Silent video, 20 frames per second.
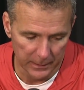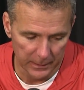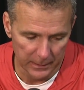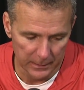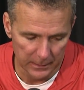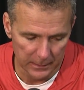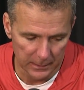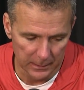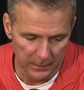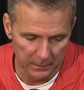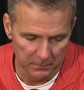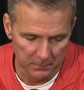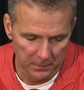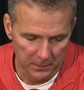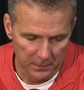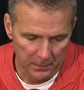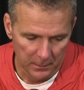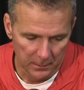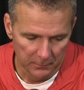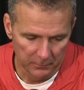and
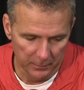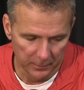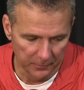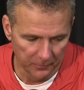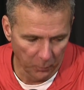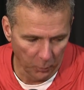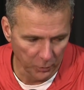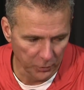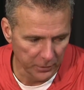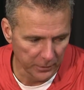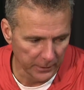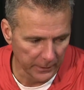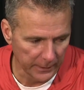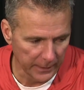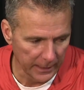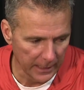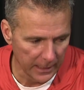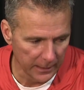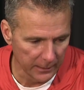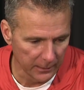very fortunate
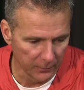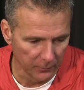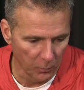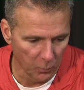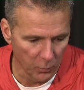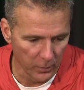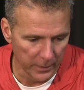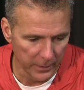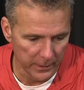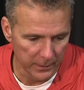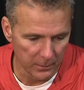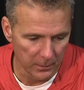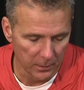to get out of there with a win.